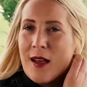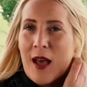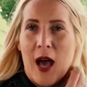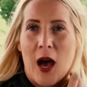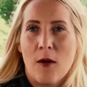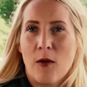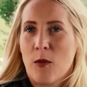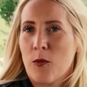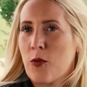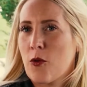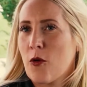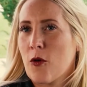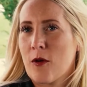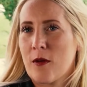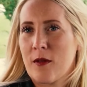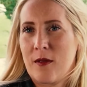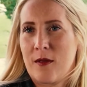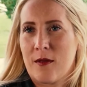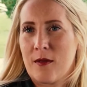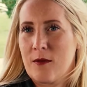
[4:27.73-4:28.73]
how
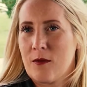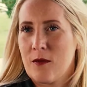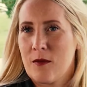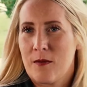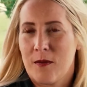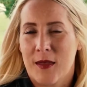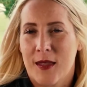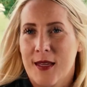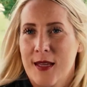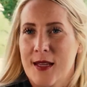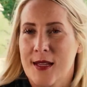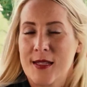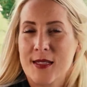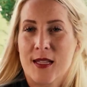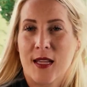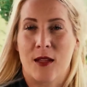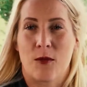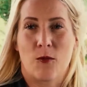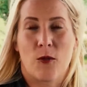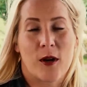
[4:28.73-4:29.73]
important he
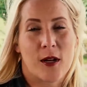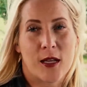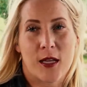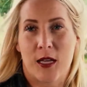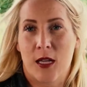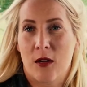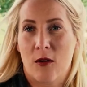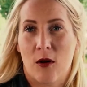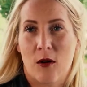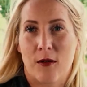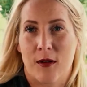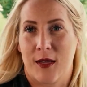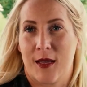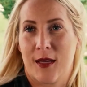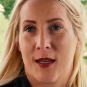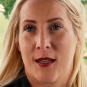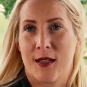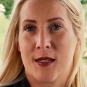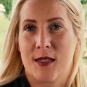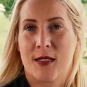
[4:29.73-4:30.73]
is and what a hero he
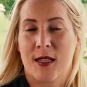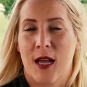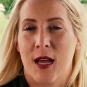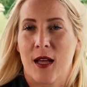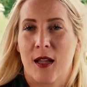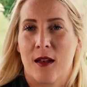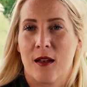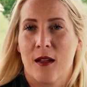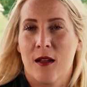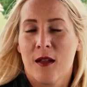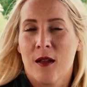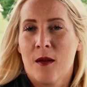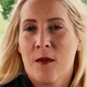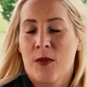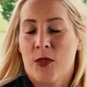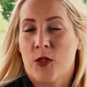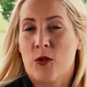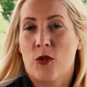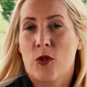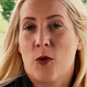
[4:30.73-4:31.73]
is. And
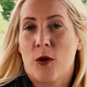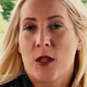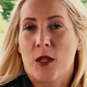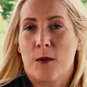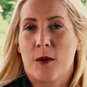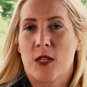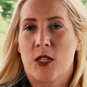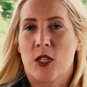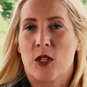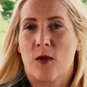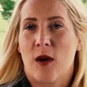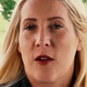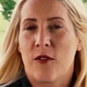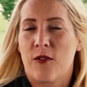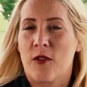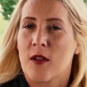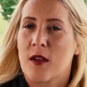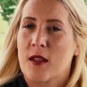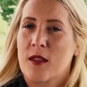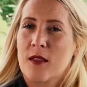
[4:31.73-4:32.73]
through the work that we do, I
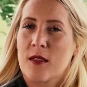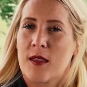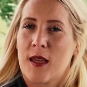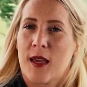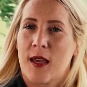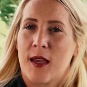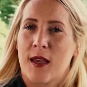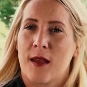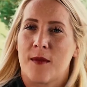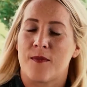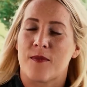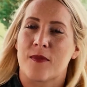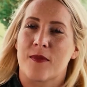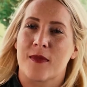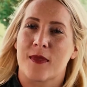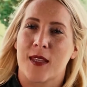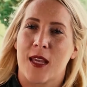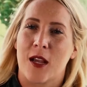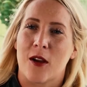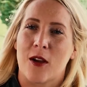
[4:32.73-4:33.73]
feel like they
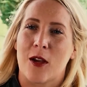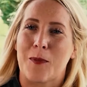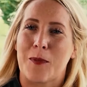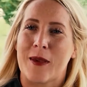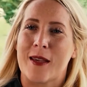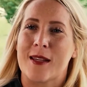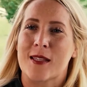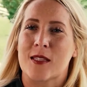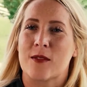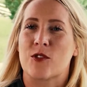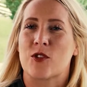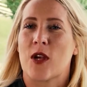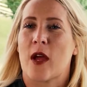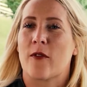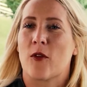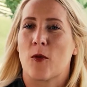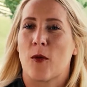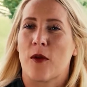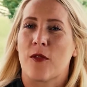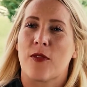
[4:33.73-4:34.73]
carry a piece of
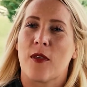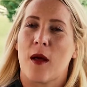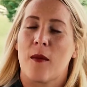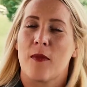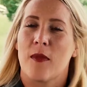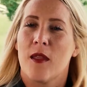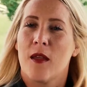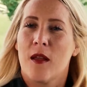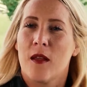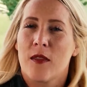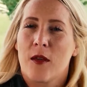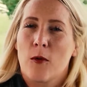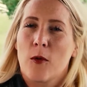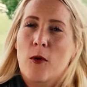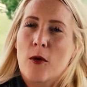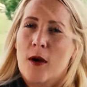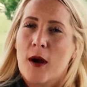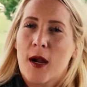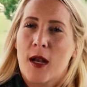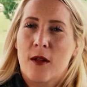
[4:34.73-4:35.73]
Trevor with them that we
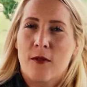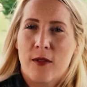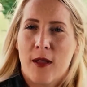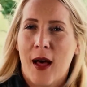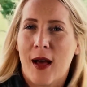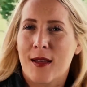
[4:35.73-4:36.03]
were kind of